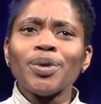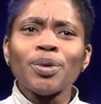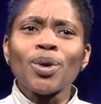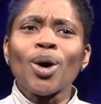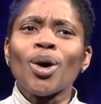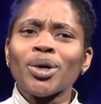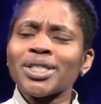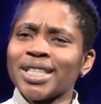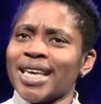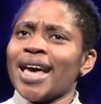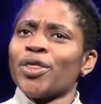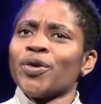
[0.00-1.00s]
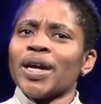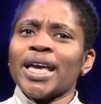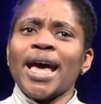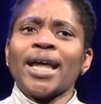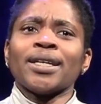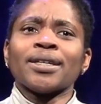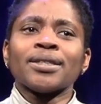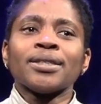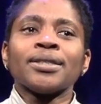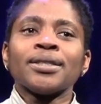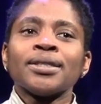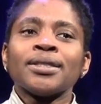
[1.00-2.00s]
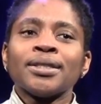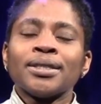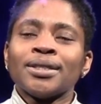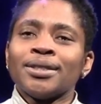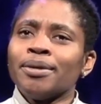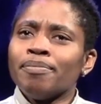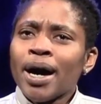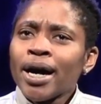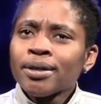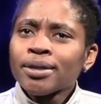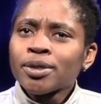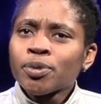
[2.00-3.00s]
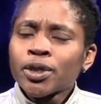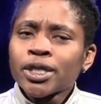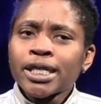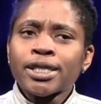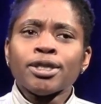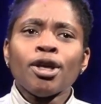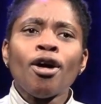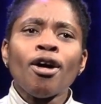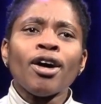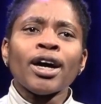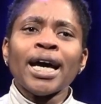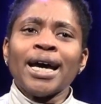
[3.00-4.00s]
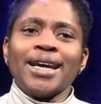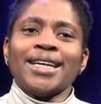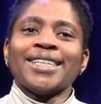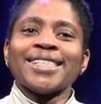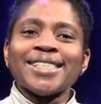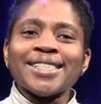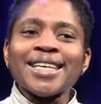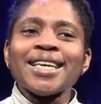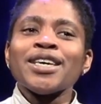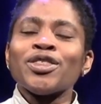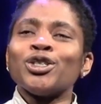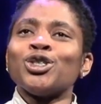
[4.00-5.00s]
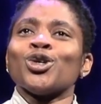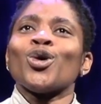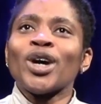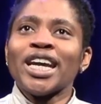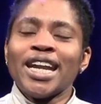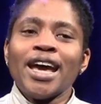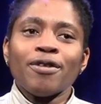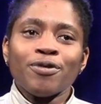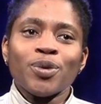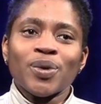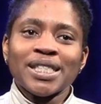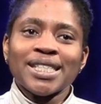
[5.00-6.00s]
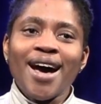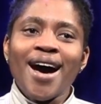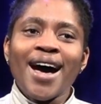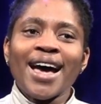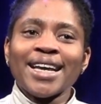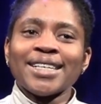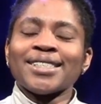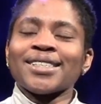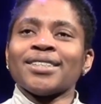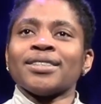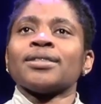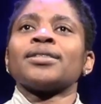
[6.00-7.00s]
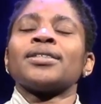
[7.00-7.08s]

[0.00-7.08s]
we were all together again. The miles weren't as long, and I could see the joy in everyone's eyes.